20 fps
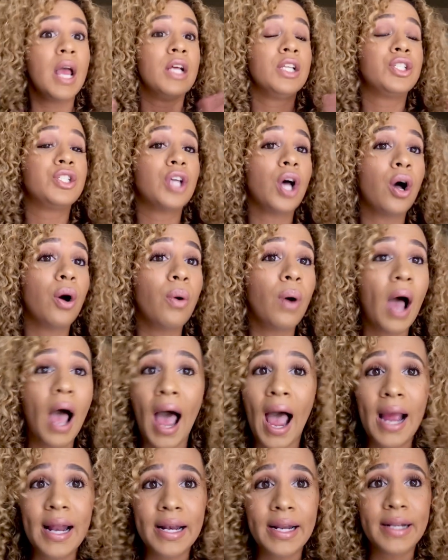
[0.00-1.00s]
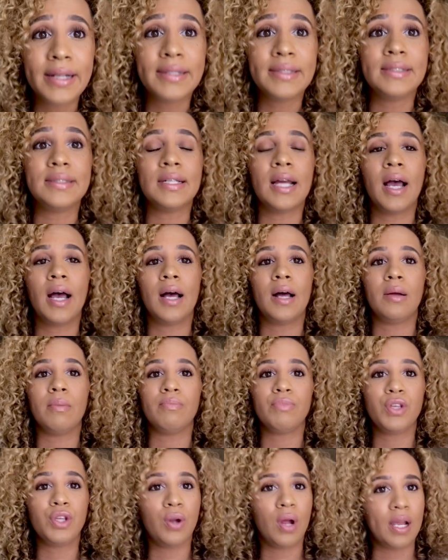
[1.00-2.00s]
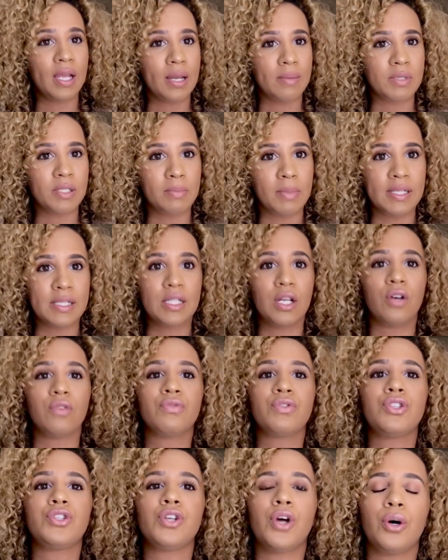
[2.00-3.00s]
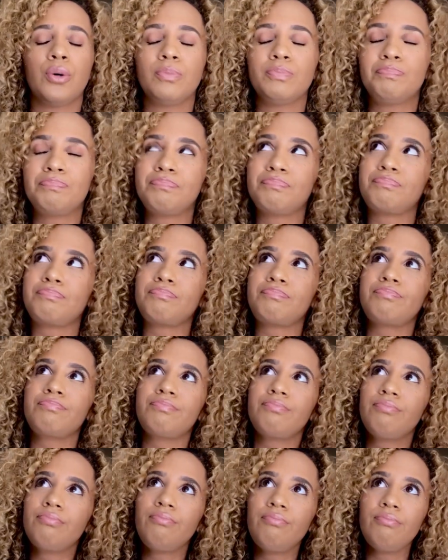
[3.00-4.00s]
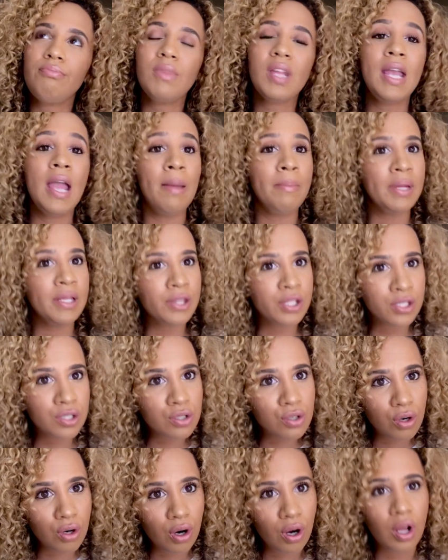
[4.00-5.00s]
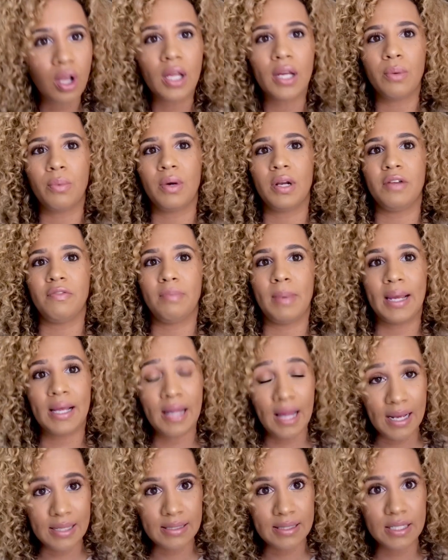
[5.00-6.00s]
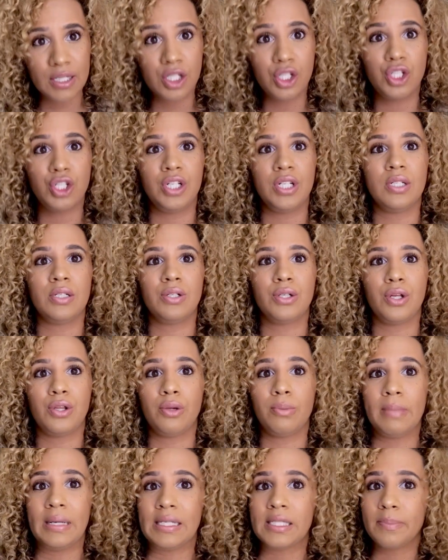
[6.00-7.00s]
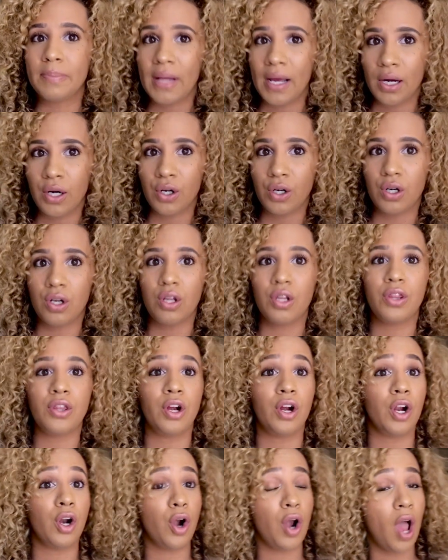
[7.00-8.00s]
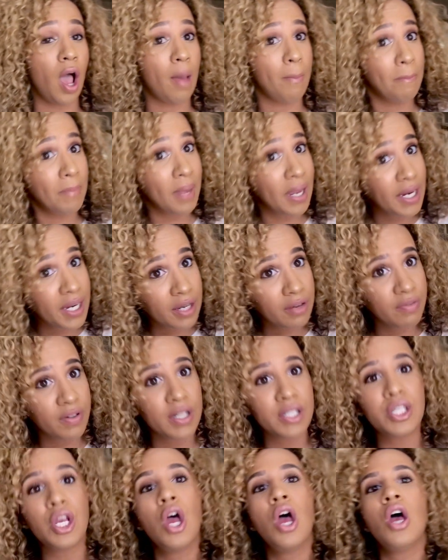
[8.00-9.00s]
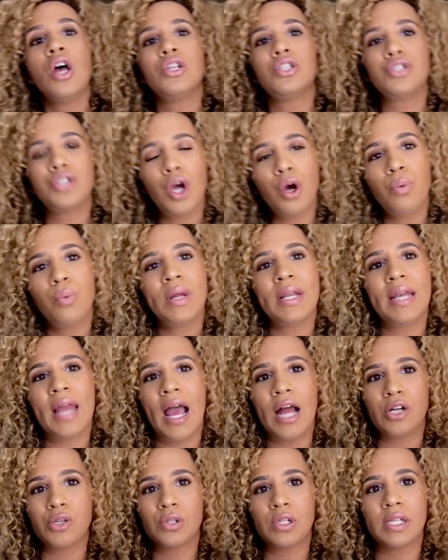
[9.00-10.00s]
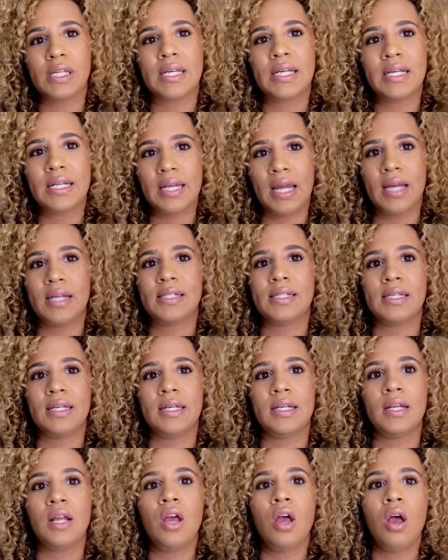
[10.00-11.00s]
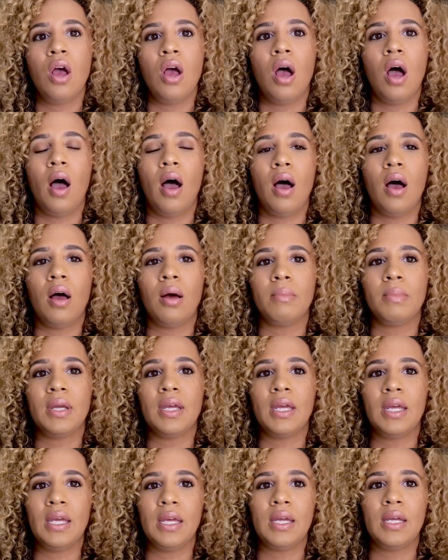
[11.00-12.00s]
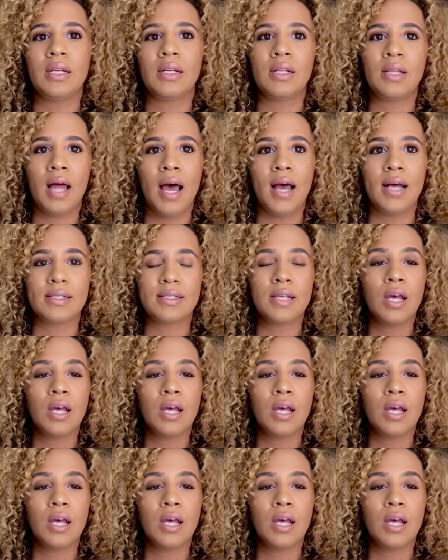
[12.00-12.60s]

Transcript: So I didn't, I kept to myself. So I meet this girl in one of my classes. She is another mixed black girl. There are not many of us, so we naturally connected in class.